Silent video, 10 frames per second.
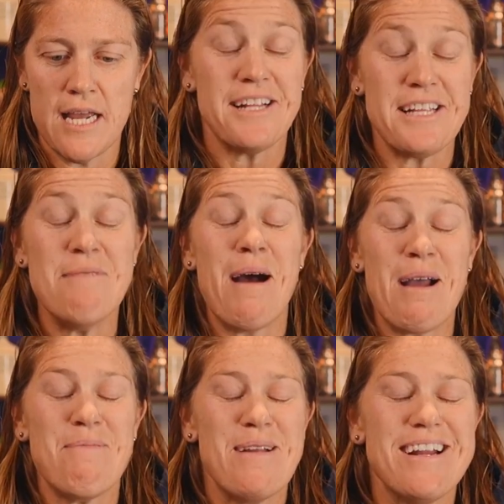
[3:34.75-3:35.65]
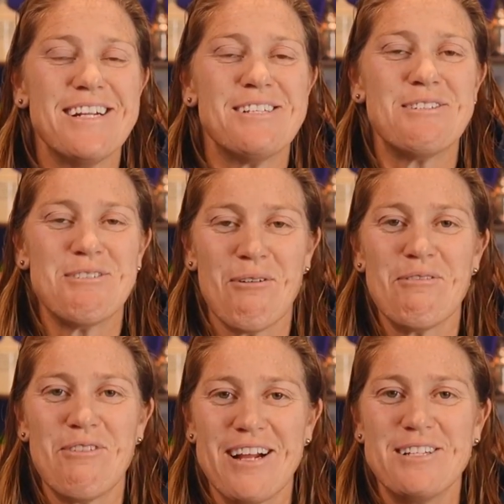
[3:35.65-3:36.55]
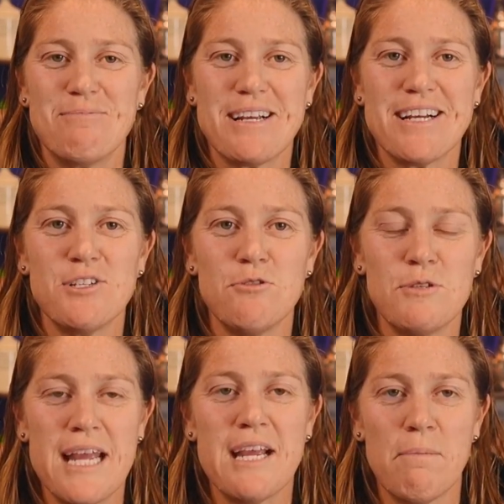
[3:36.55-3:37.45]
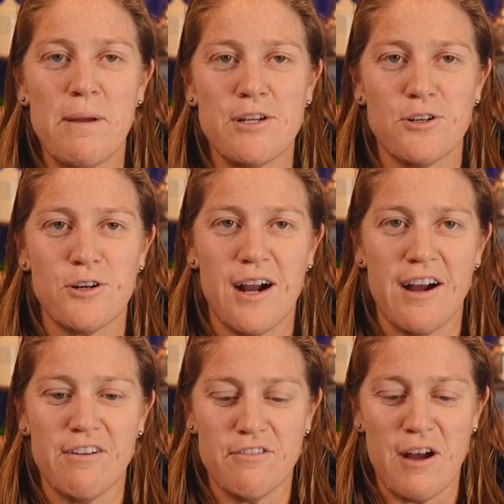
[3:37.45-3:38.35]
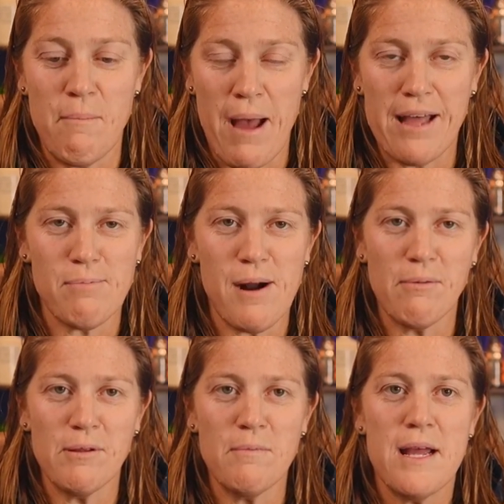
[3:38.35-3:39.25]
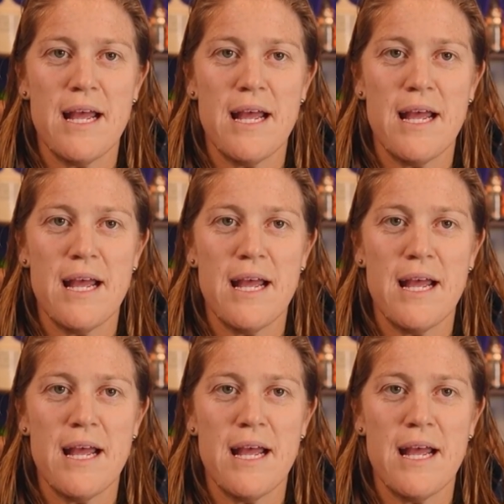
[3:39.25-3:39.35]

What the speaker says: in my opinion, it's so advanced because you take a picture of a math problem,